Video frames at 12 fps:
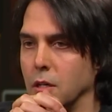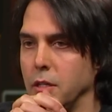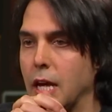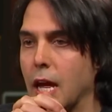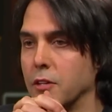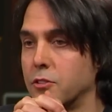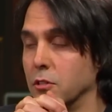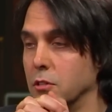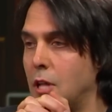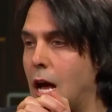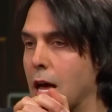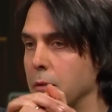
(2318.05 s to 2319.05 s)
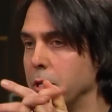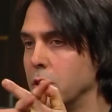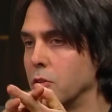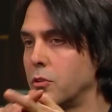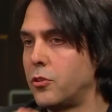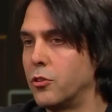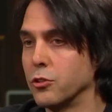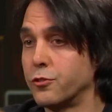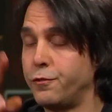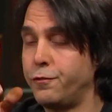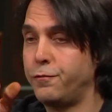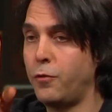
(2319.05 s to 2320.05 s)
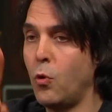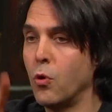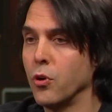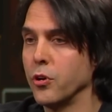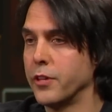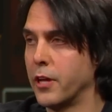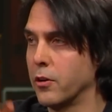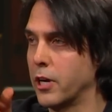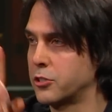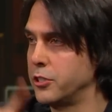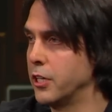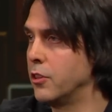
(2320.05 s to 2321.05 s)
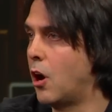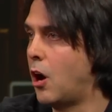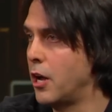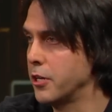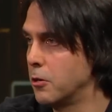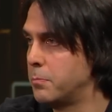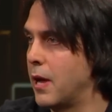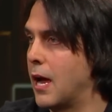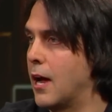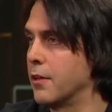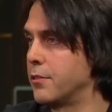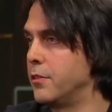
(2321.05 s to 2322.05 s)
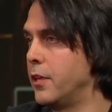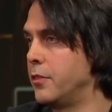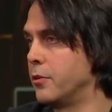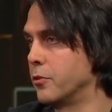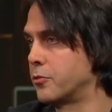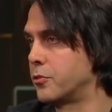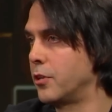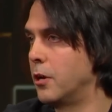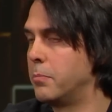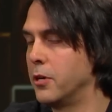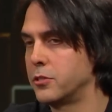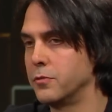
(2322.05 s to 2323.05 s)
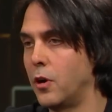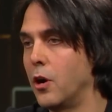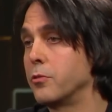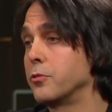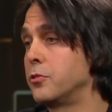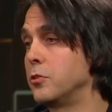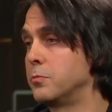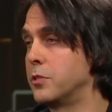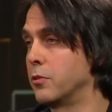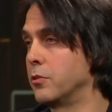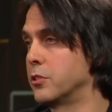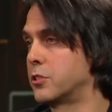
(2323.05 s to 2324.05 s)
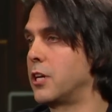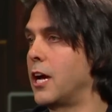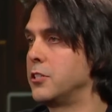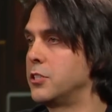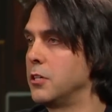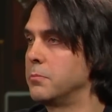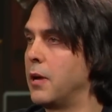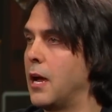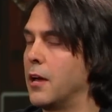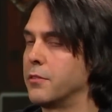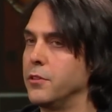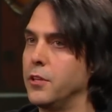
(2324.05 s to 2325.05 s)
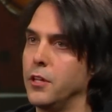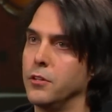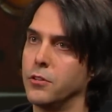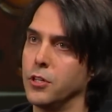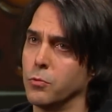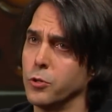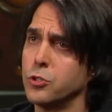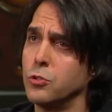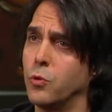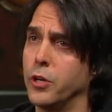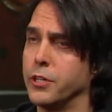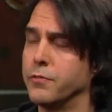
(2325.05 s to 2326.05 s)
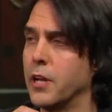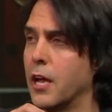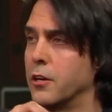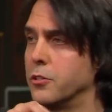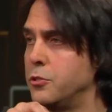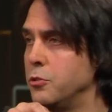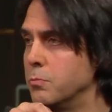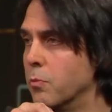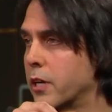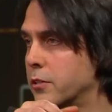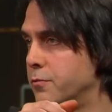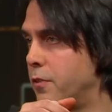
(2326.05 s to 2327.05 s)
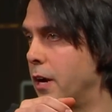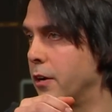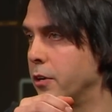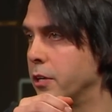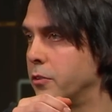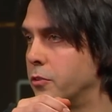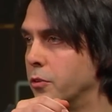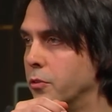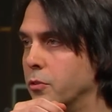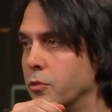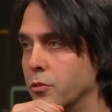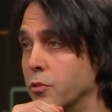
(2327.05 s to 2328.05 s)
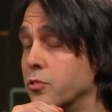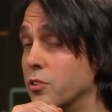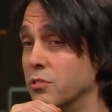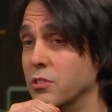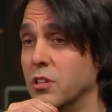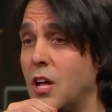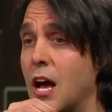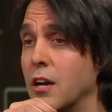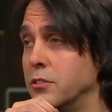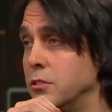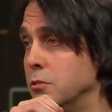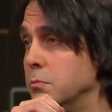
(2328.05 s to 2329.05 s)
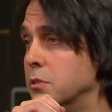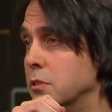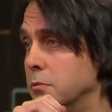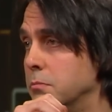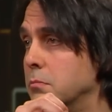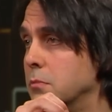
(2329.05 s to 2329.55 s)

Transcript: Yeah, it's a lot. I mean, there's, there's four that are actually in the audio path, and then there's a bunch of other tubes that are in the sidechain path, and then the original one even had a tube rectifier in it, so there, there's a lot of tubes in it.